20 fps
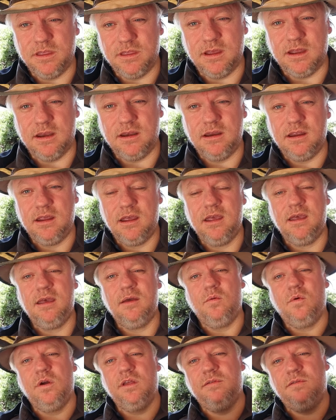with it.
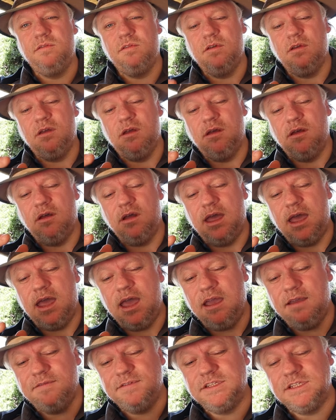With
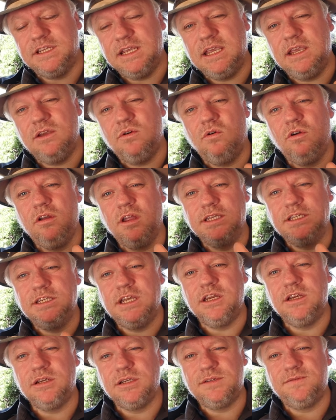AFC or
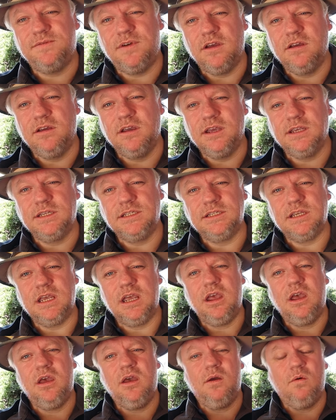continuous focus,
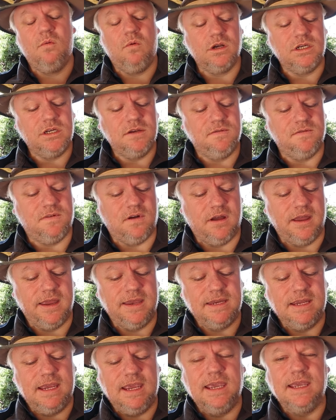what you
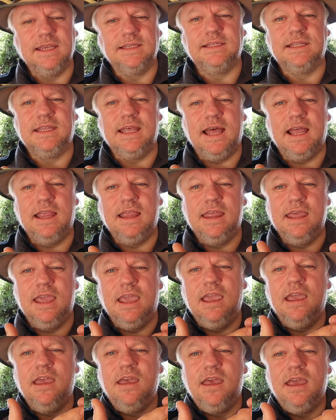find is that
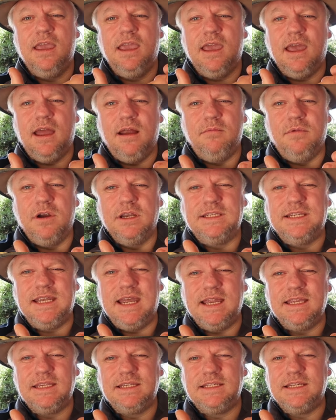the camera
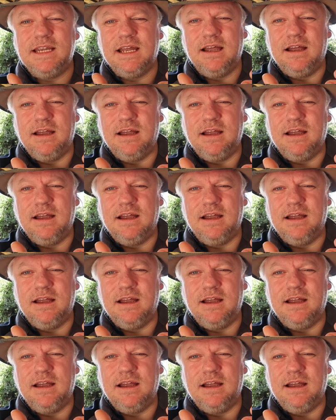tends to